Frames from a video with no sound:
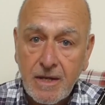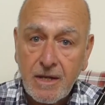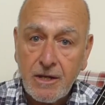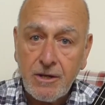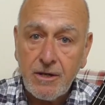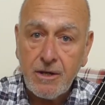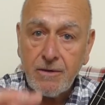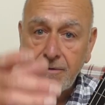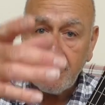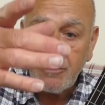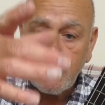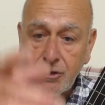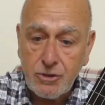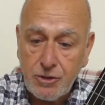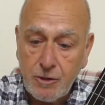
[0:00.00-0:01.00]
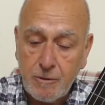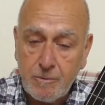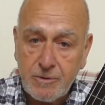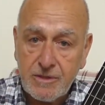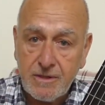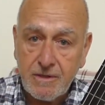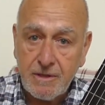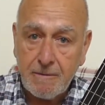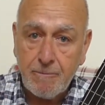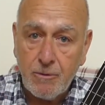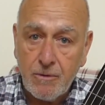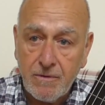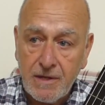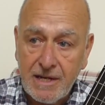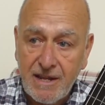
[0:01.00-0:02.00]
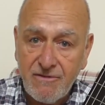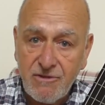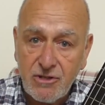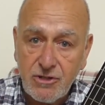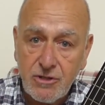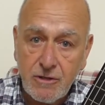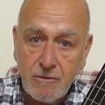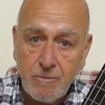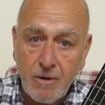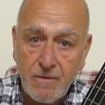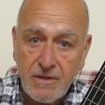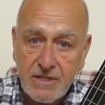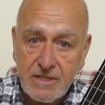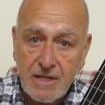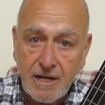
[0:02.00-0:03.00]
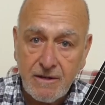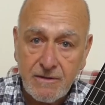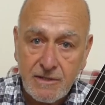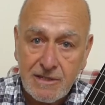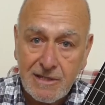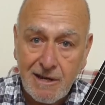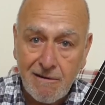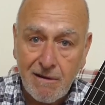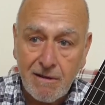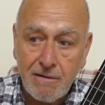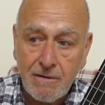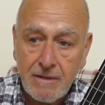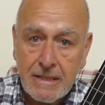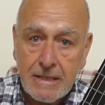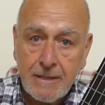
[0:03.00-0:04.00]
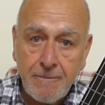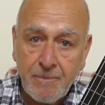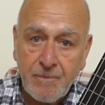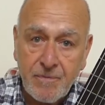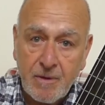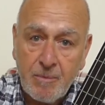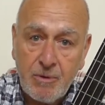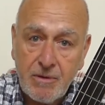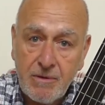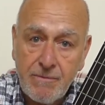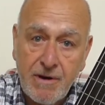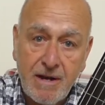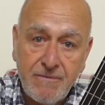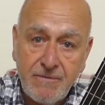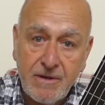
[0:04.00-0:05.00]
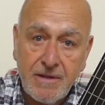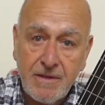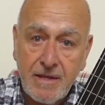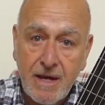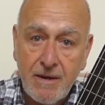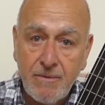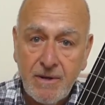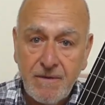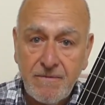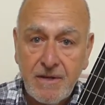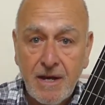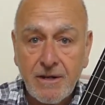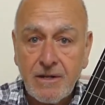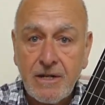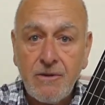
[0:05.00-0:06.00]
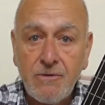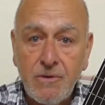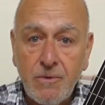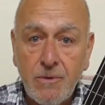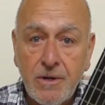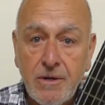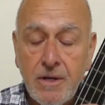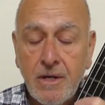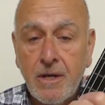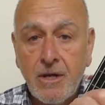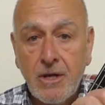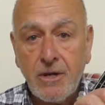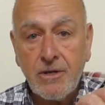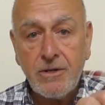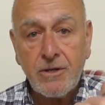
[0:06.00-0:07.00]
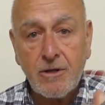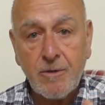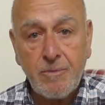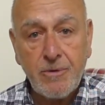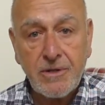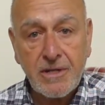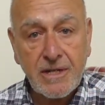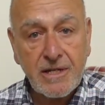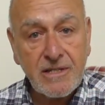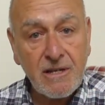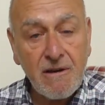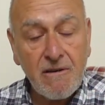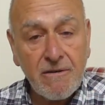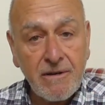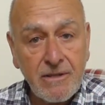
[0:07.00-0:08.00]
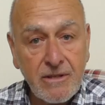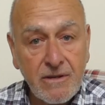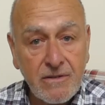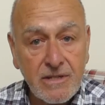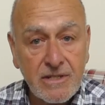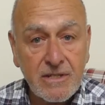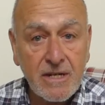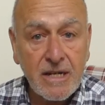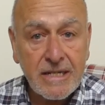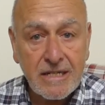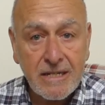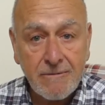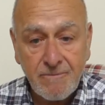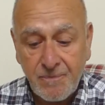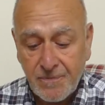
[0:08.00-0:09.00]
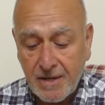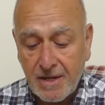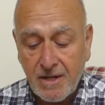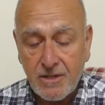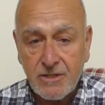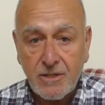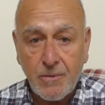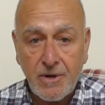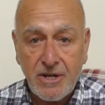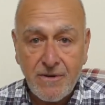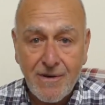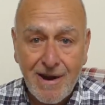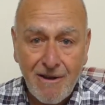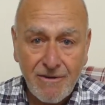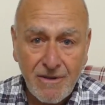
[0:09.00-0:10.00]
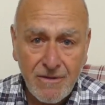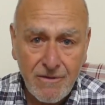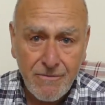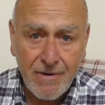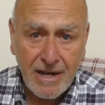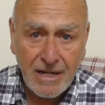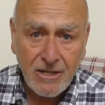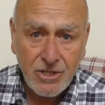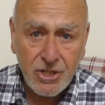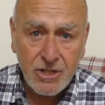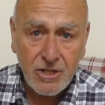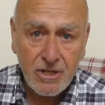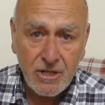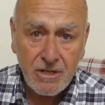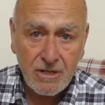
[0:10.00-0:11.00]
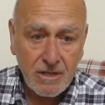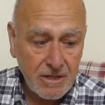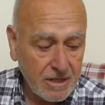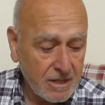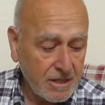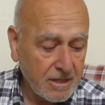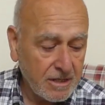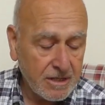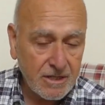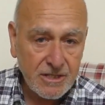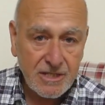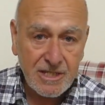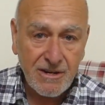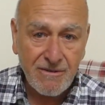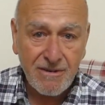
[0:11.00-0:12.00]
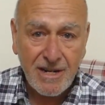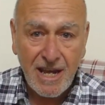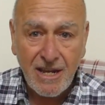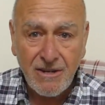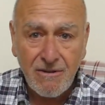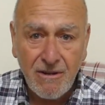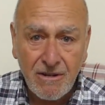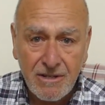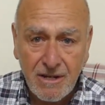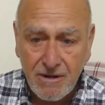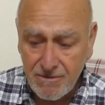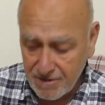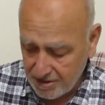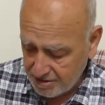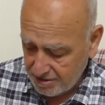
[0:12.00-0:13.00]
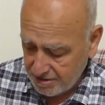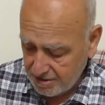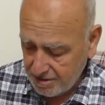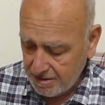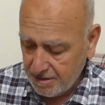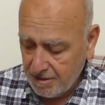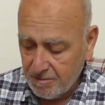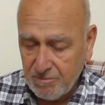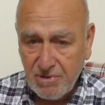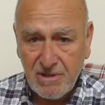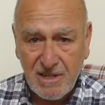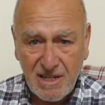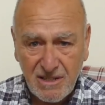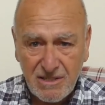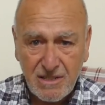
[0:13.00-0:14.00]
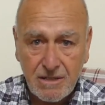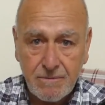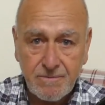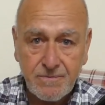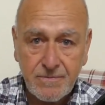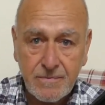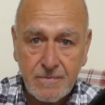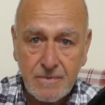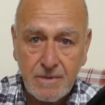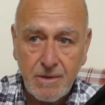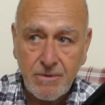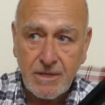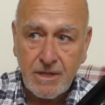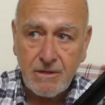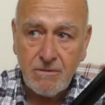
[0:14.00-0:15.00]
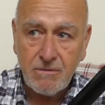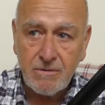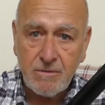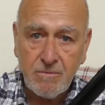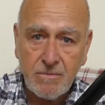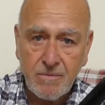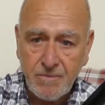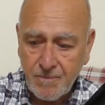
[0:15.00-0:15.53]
You know those tubes that they put, the leather tube on the side of the saddle, put the rifle in there. Well, if you had another one, you could put your guitar in the other side. So when you're out on the range, you can serenade all your buddies. Is that what they called them?